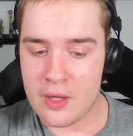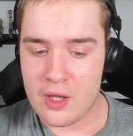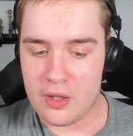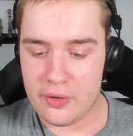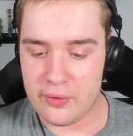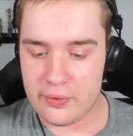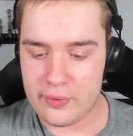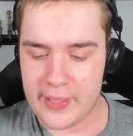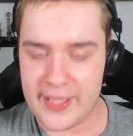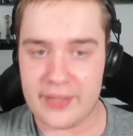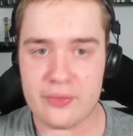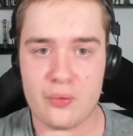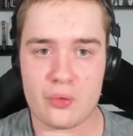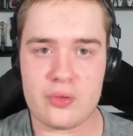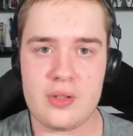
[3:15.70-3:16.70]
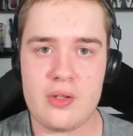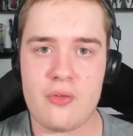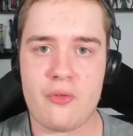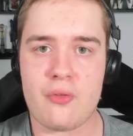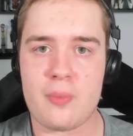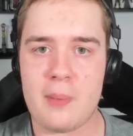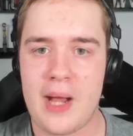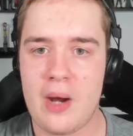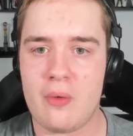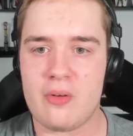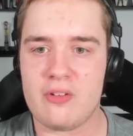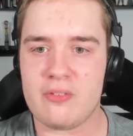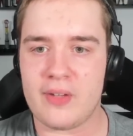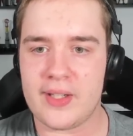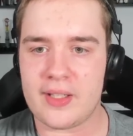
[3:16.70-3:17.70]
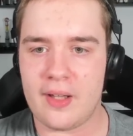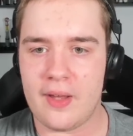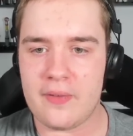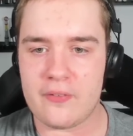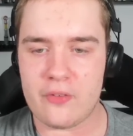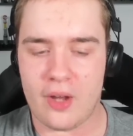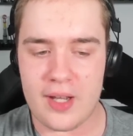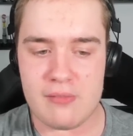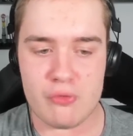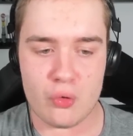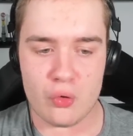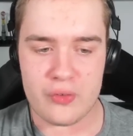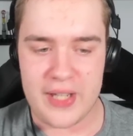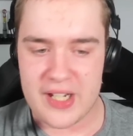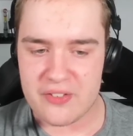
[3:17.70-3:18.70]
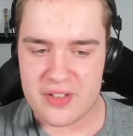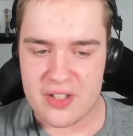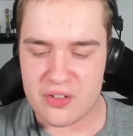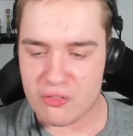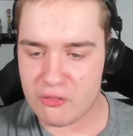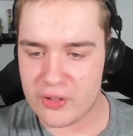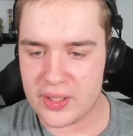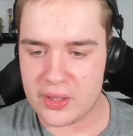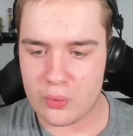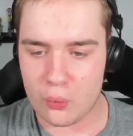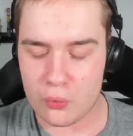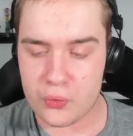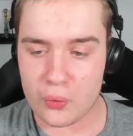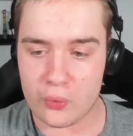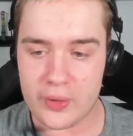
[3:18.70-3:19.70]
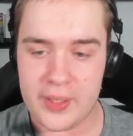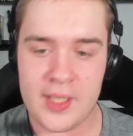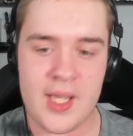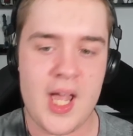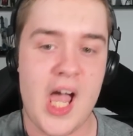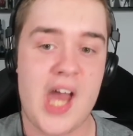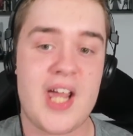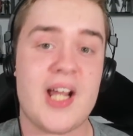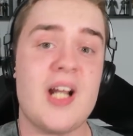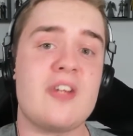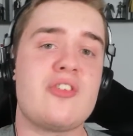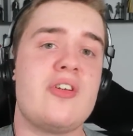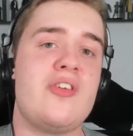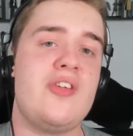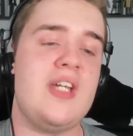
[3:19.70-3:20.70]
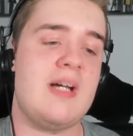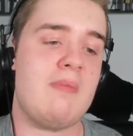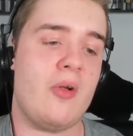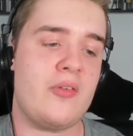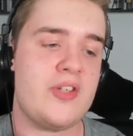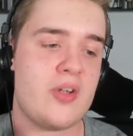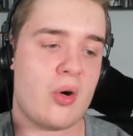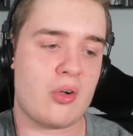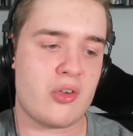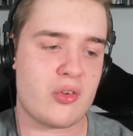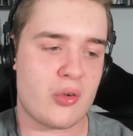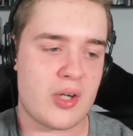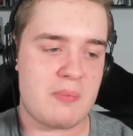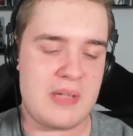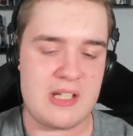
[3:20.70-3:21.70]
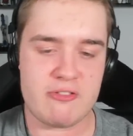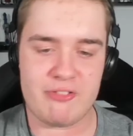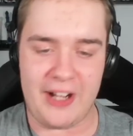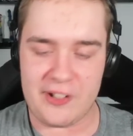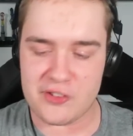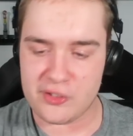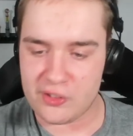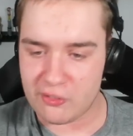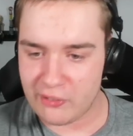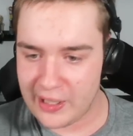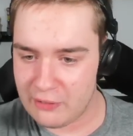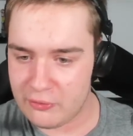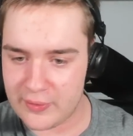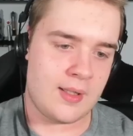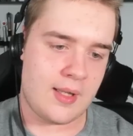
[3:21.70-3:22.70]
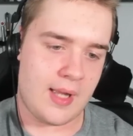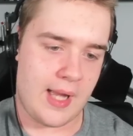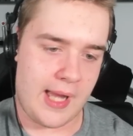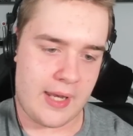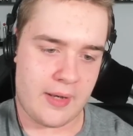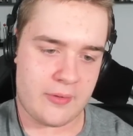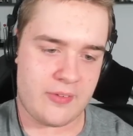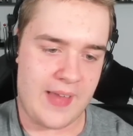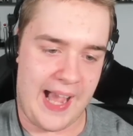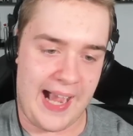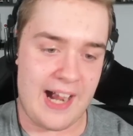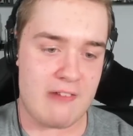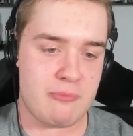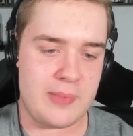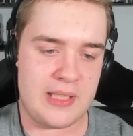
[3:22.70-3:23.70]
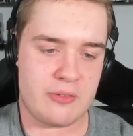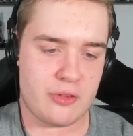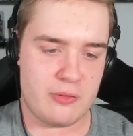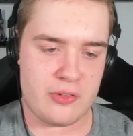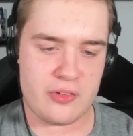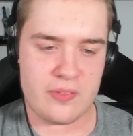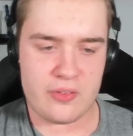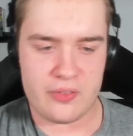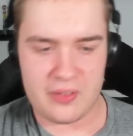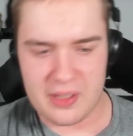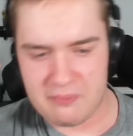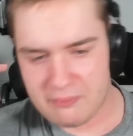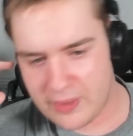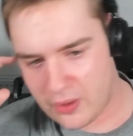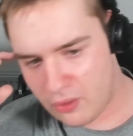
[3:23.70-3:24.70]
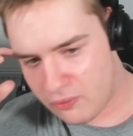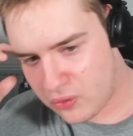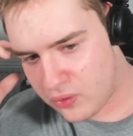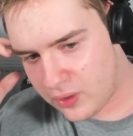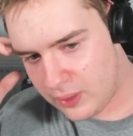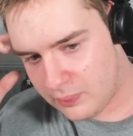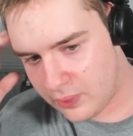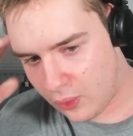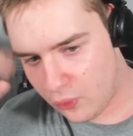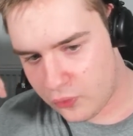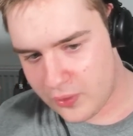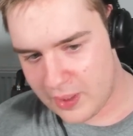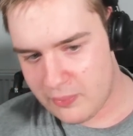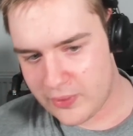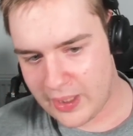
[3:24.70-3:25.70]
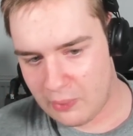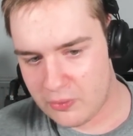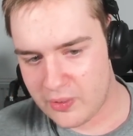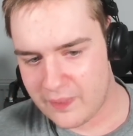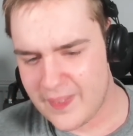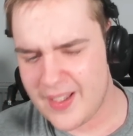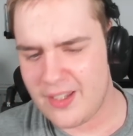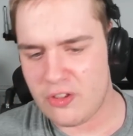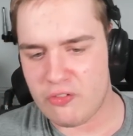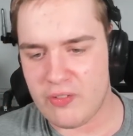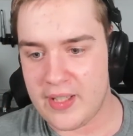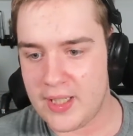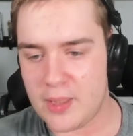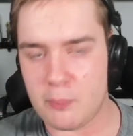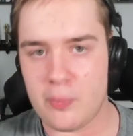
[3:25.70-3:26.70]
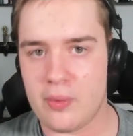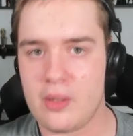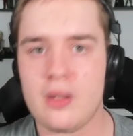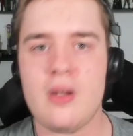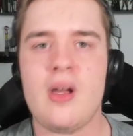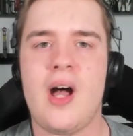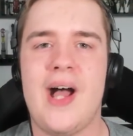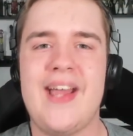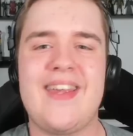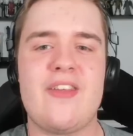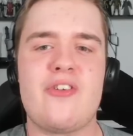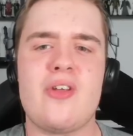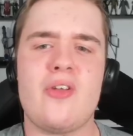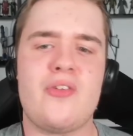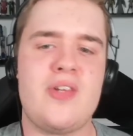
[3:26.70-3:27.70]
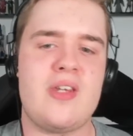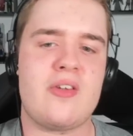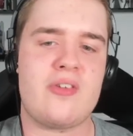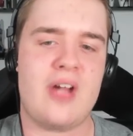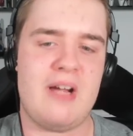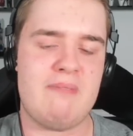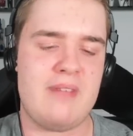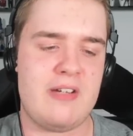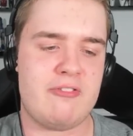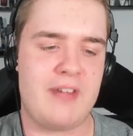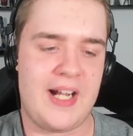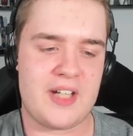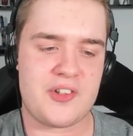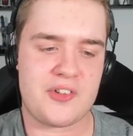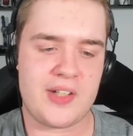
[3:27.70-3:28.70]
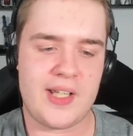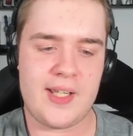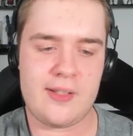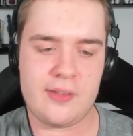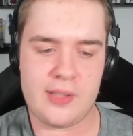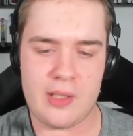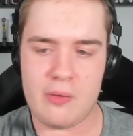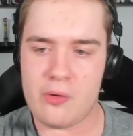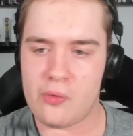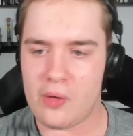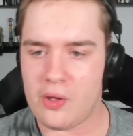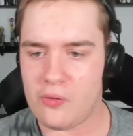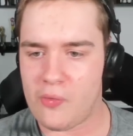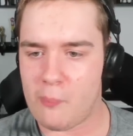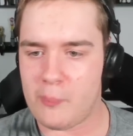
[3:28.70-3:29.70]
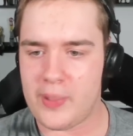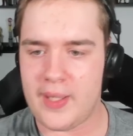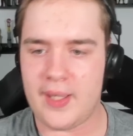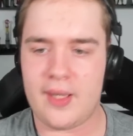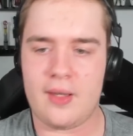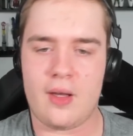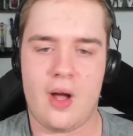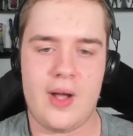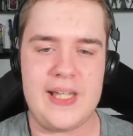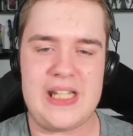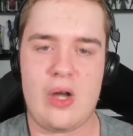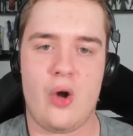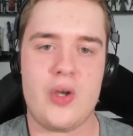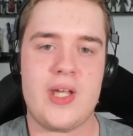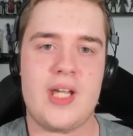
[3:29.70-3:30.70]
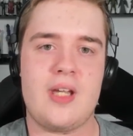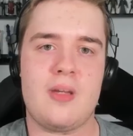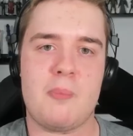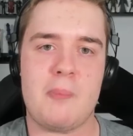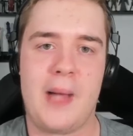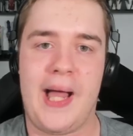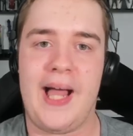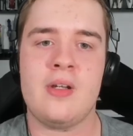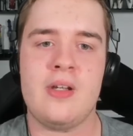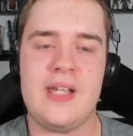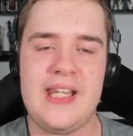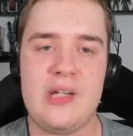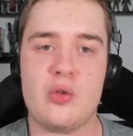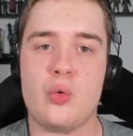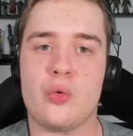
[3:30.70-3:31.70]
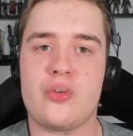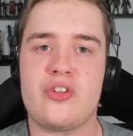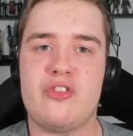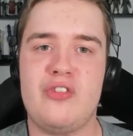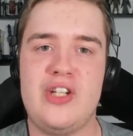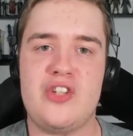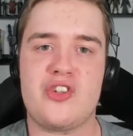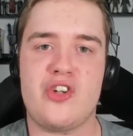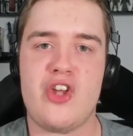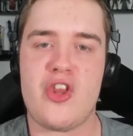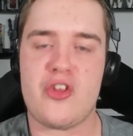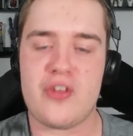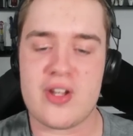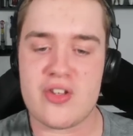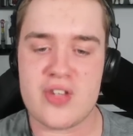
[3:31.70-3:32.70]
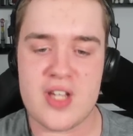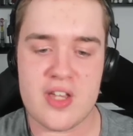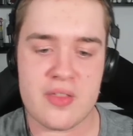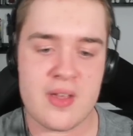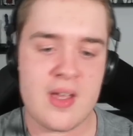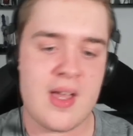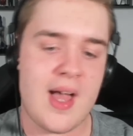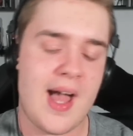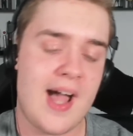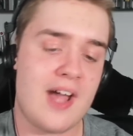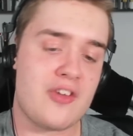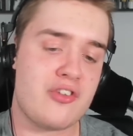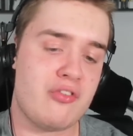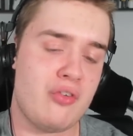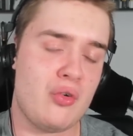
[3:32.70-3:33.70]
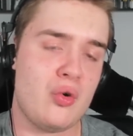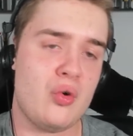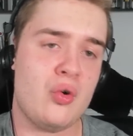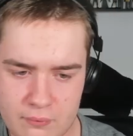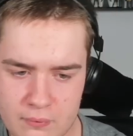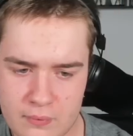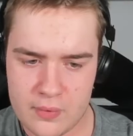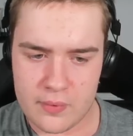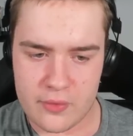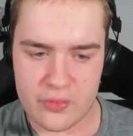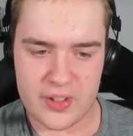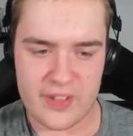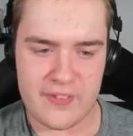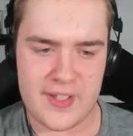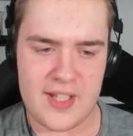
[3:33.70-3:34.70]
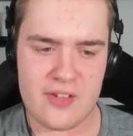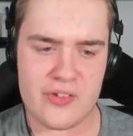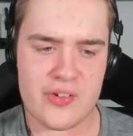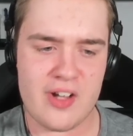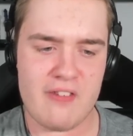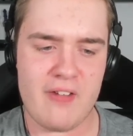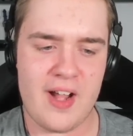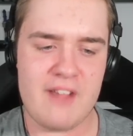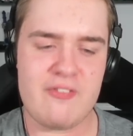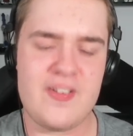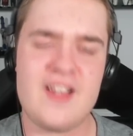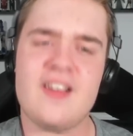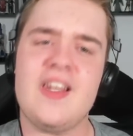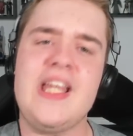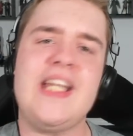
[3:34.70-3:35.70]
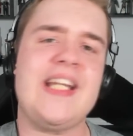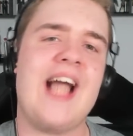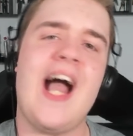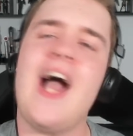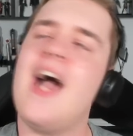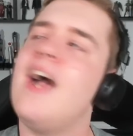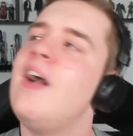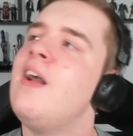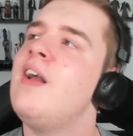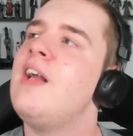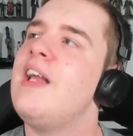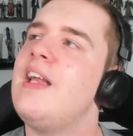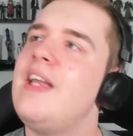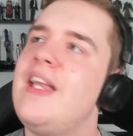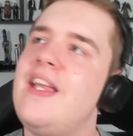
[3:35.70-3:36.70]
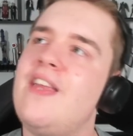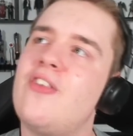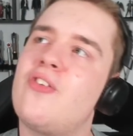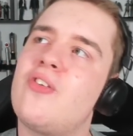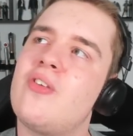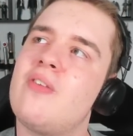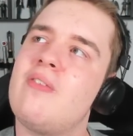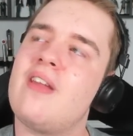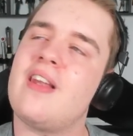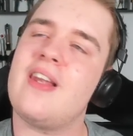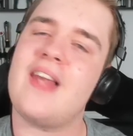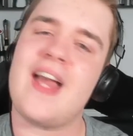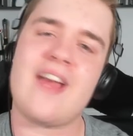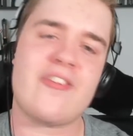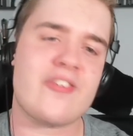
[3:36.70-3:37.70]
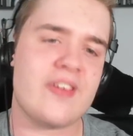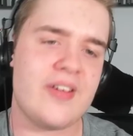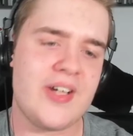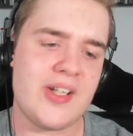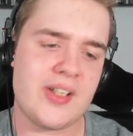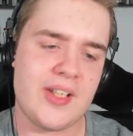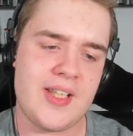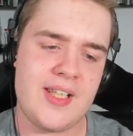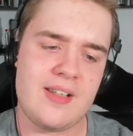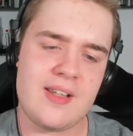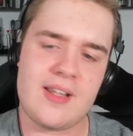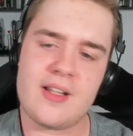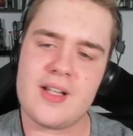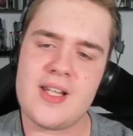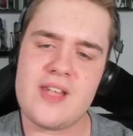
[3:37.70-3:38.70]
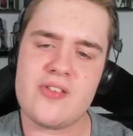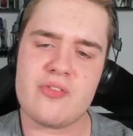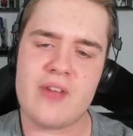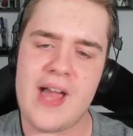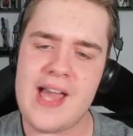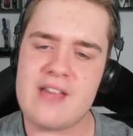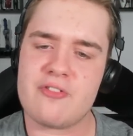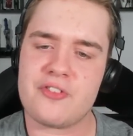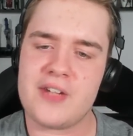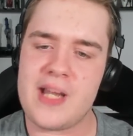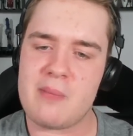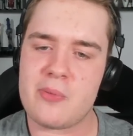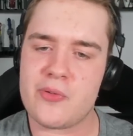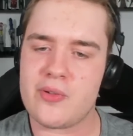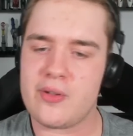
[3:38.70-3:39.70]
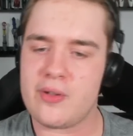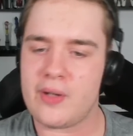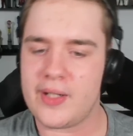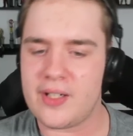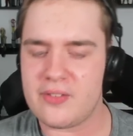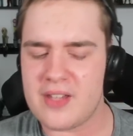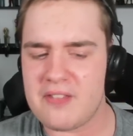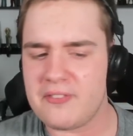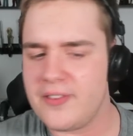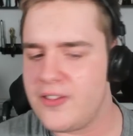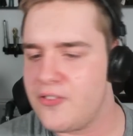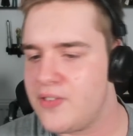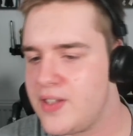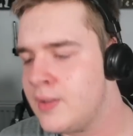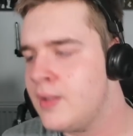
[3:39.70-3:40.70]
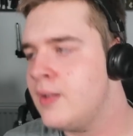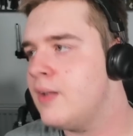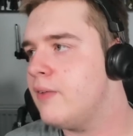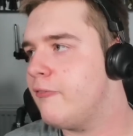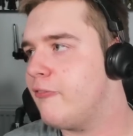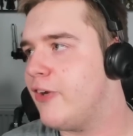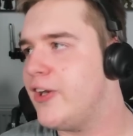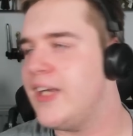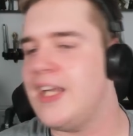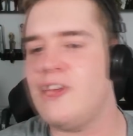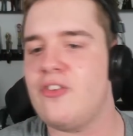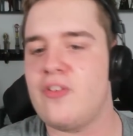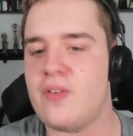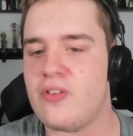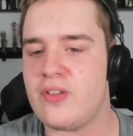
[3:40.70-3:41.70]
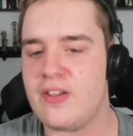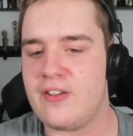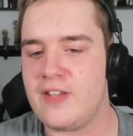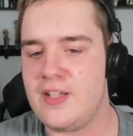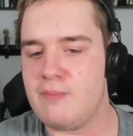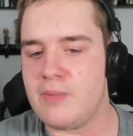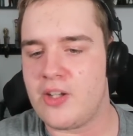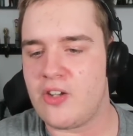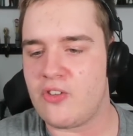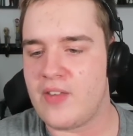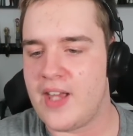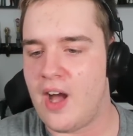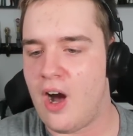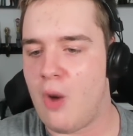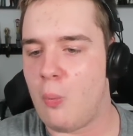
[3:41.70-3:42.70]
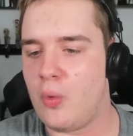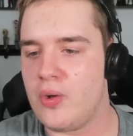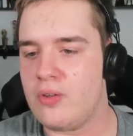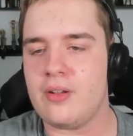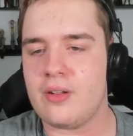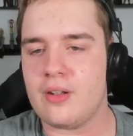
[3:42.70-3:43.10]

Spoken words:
The 8th Doctor uses the power of, like, the Time Vortex. It's a really cool story, and I can actually see a multi-Doctor story being fashioned around it, and there have been rumours of the Cybermen, obviously, with the whole Cybers account, which I think is fake, but I could still see the Cybermen factoring in, you know, as a big, iconic bad in order to feature in the 60th. As for the Slitheen stuff, I feel like that is less likely, at least for every episode. I could definitely see them running into the Slitheen because they are one of